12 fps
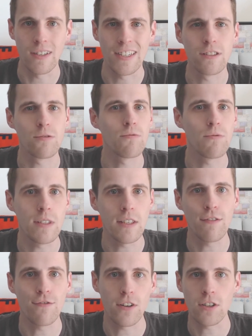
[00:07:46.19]
And it's a
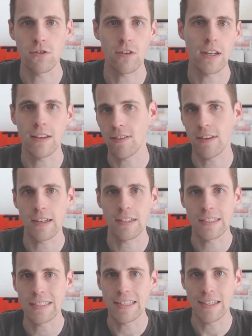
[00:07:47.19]
really frustrating thing
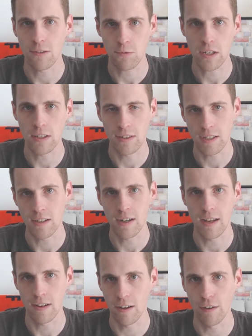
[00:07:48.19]
to see and read on the
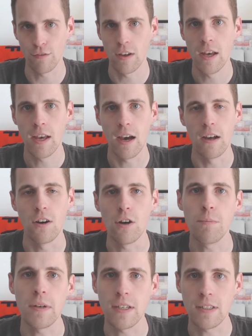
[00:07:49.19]
internet of an
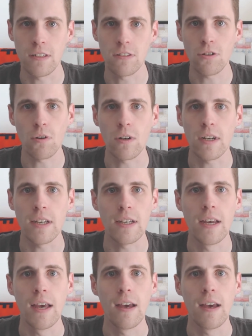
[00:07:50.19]
open-ended story